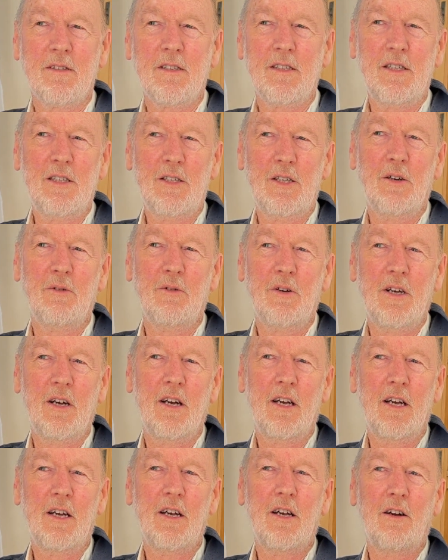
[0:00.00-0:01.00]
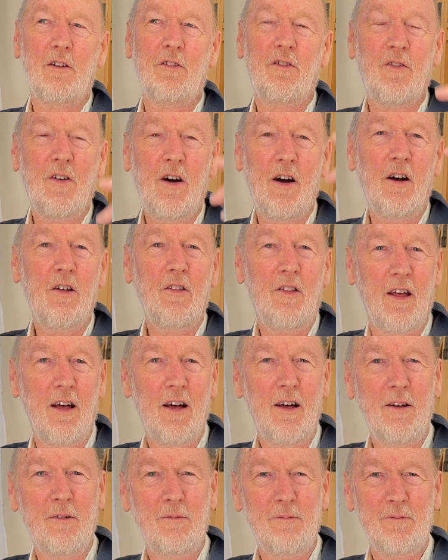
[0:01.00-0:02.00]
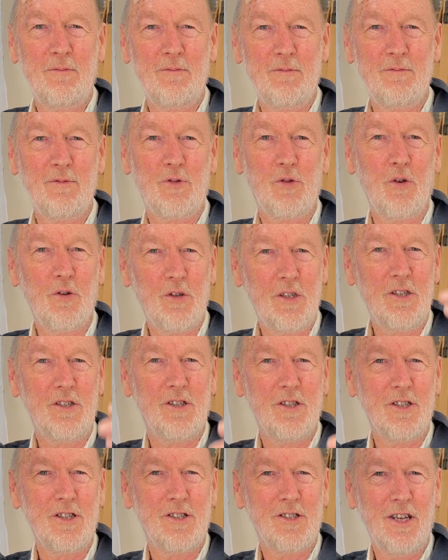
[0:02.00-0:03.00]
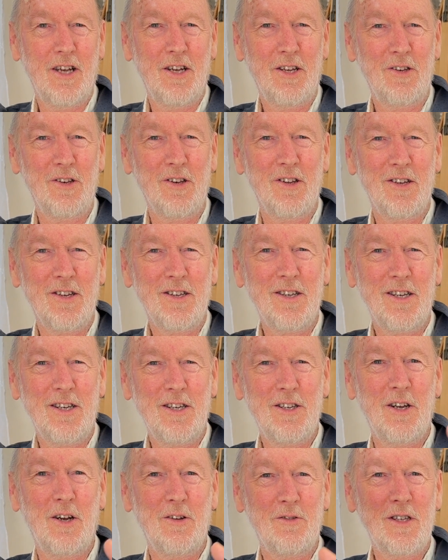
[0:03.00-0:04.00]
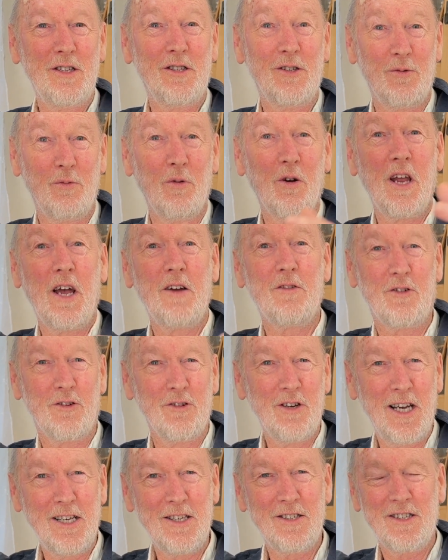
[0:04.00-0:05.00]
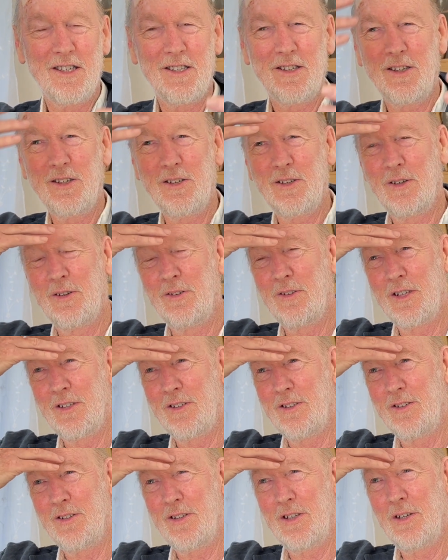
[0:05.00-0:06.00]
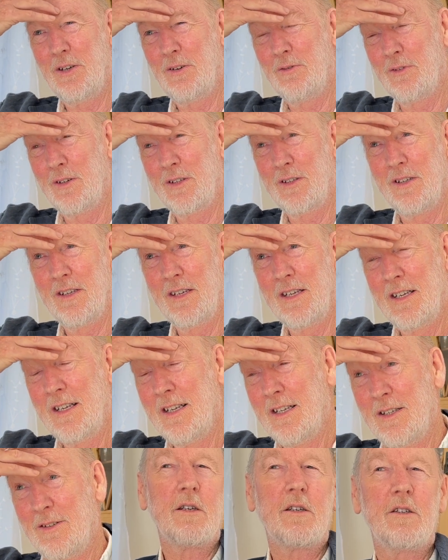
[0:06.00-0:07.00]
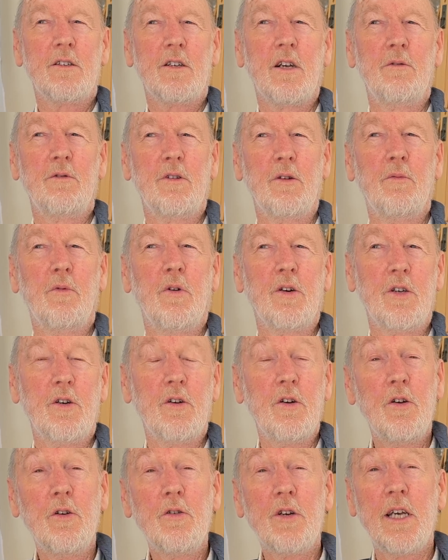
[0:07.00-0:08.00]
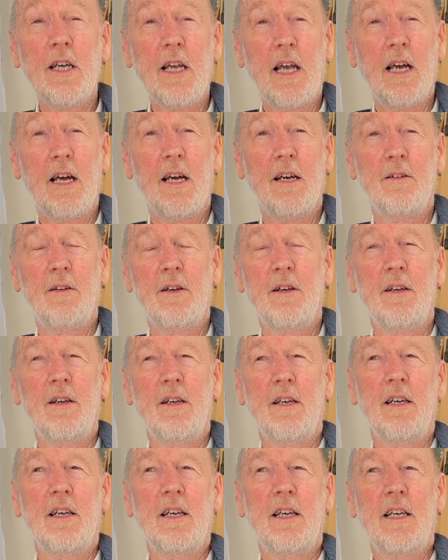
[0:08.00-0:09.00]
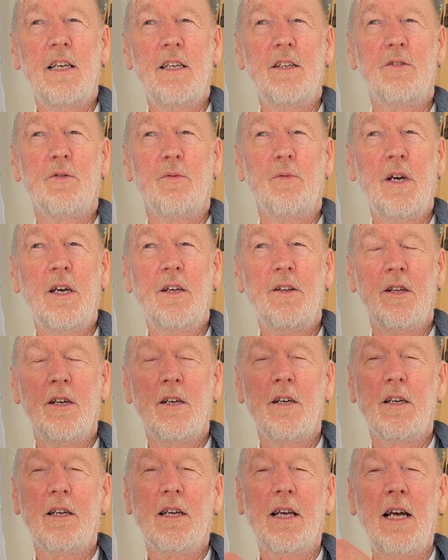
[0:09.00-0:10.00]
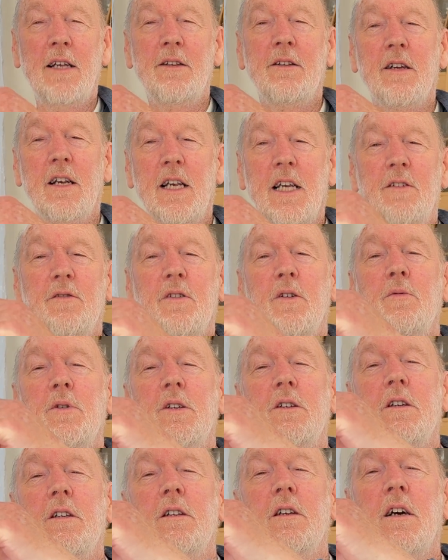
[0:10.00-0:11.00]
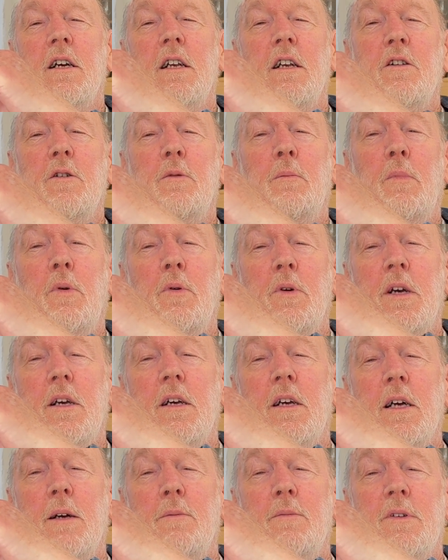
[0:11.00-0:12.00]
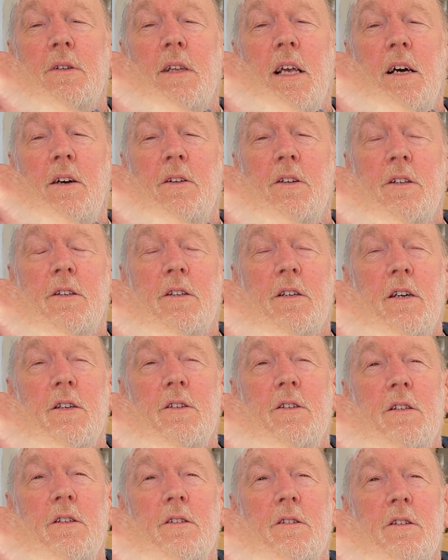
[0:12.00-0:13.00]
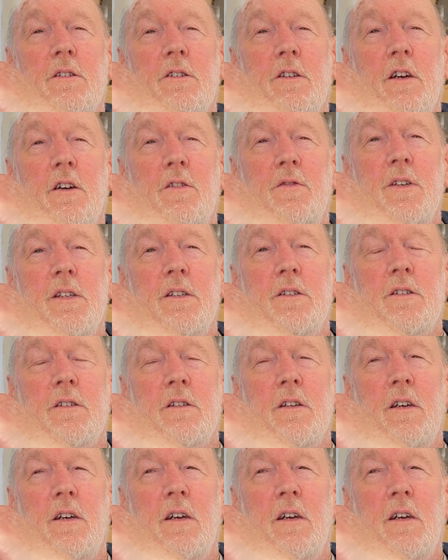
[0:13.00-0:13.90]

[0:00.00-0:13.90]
a father talking to the son. This is what I've created, this is you. And what you're looking at is where the cantilever, which is a tiny little point, comes down and touches the surface,